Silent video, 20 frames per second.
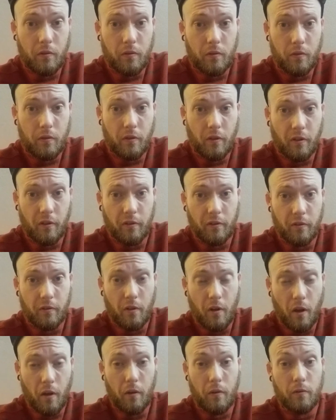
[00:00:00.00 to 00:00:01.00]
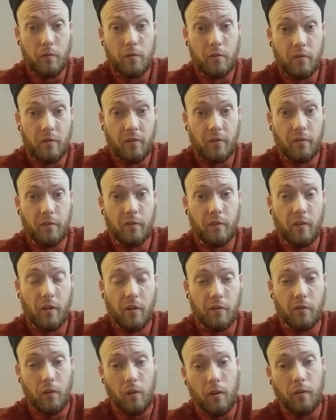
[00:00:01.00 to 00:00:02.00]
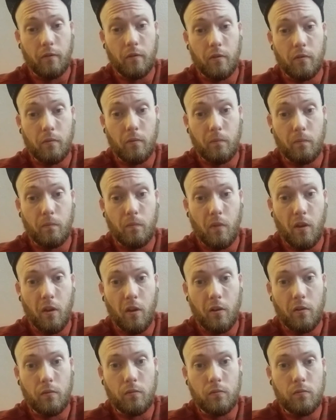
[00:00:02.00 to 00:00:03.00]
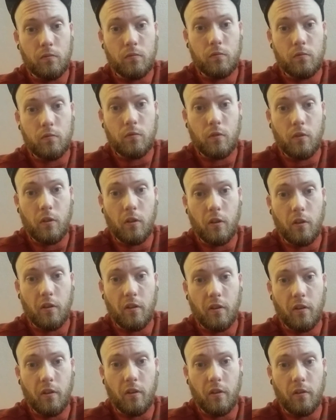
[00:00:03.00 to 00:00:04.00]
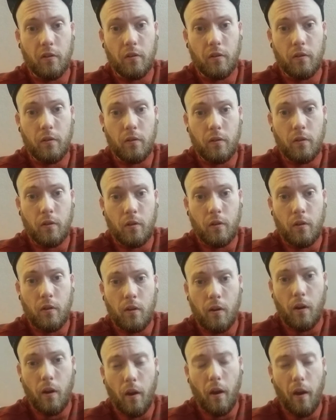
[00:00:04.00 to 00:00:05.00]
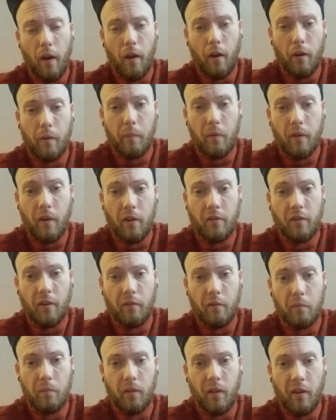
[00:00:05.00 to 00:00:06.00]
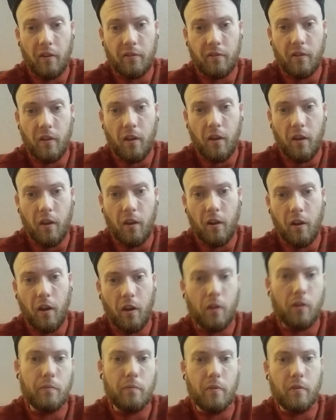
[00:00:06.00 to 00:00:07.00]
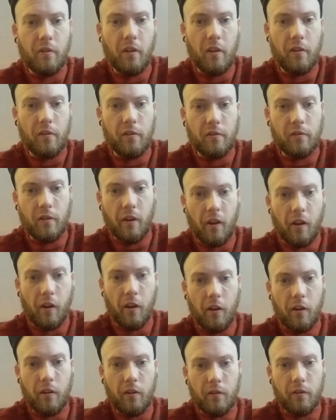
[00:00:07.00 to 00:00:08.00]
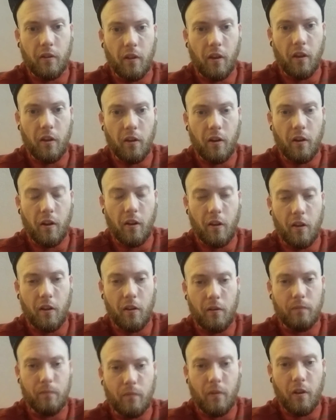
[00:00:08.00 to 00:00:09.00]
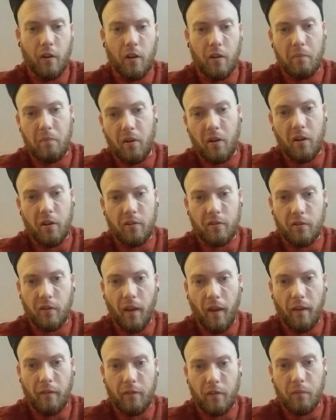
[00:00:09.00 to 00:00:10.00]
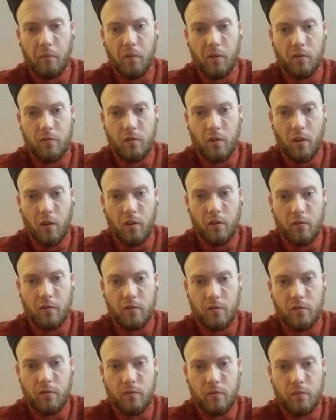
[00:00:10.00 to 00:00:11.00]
Just know, Jesus does love you, man. And I hope you guys have a blessed day, and I hope you take this to heart, that anybody's life can be changed